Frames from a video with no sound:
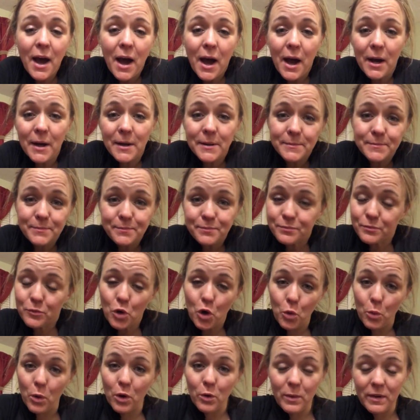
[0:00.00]
or
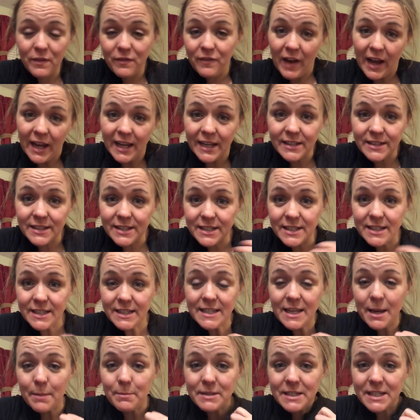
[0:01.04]
what do we find
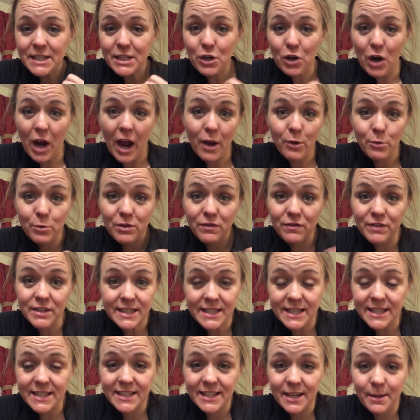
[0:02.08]
tempting, or how do we
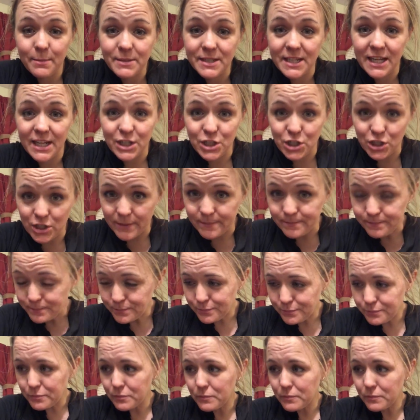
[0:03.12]
resist temptation.